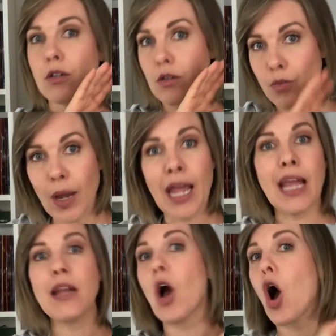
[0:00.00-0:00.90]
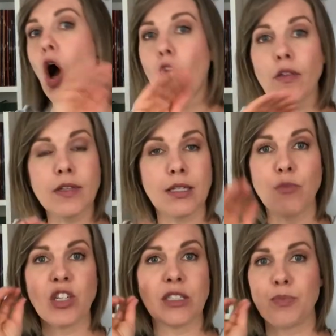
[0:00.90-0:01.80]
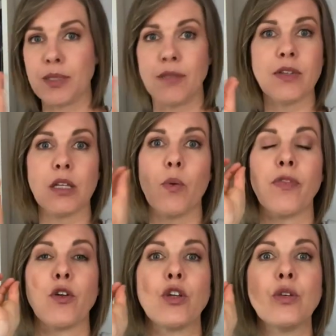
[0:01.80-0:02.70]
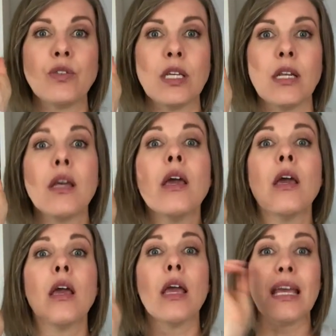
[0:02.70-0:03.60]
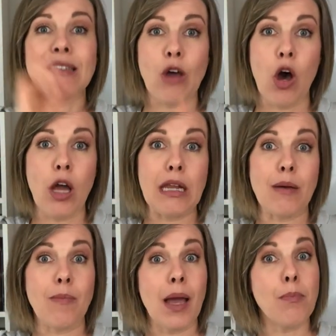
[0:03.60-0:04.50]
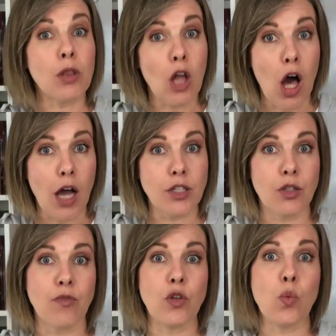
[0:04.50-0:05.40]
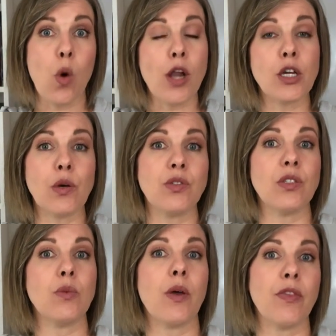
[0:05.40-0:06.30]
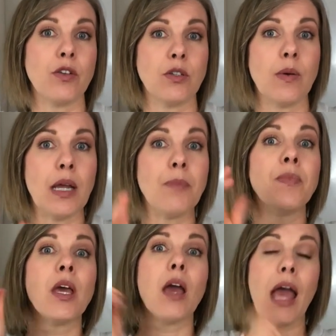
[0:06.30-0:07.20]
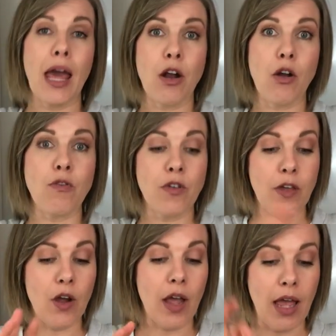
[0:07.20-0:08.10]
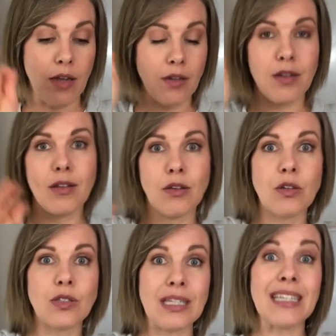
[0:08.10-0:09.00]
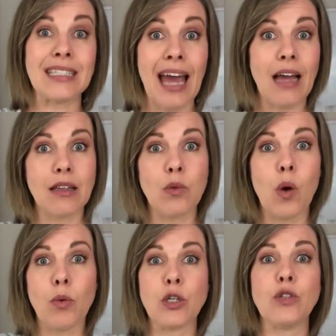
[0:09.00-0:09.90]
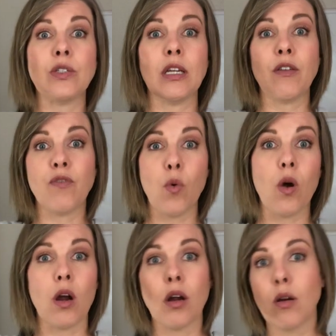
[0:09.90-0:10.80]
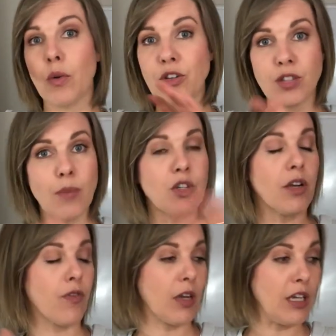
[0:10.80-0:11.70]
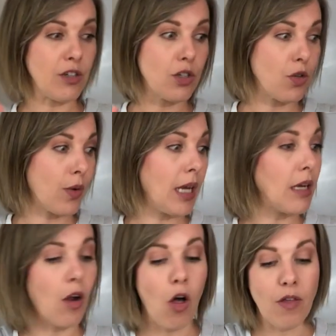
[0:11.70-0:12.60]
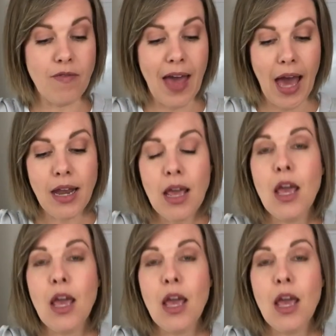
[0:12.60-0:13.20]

grade, all of the subjects, specifically what they're using, is on my blog. So if you want to go see what they're doing, head on over there and you'll see exactly what we're using for which subject for each grade and all of that.